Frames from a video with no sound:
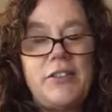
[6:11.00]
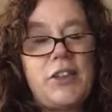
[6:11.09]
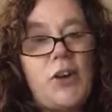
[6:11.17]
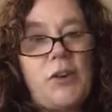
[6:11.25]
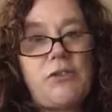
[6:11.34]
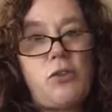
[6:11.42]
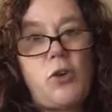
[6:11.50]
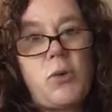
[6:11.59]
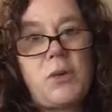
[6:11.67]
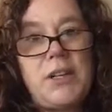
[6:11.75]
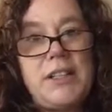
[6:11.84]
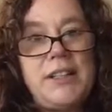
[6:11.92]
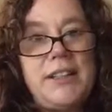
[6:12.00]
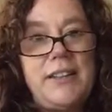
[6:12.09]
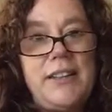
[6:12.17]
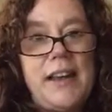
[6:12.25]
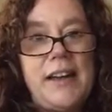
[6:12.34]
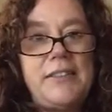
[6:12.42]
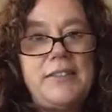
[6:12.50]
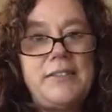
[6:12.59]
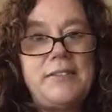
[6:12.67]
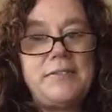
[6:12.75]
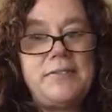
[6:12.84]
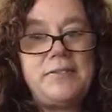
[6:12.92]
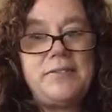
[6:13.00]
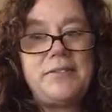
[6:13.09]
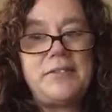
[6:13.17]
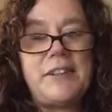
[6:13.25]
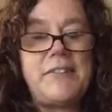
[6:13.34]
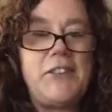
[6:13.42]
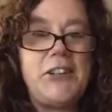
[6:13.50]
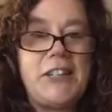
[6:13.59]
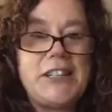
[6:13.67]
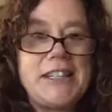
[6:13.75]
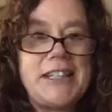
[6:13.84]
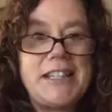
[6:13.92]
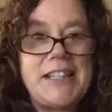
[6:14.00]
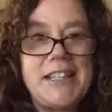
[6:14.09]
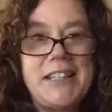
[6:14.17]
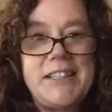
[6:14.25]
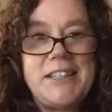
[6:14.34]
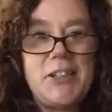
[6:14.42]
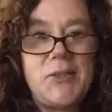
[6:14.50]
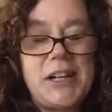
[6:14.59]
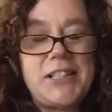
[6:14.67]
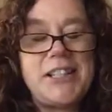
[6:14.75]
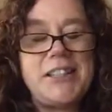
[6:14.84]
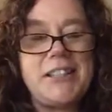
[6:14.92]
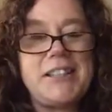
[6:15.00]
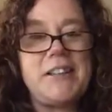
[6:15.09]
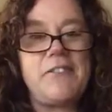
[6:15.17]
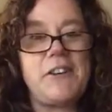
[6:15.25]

going forward, that if you're listening to this or watching this,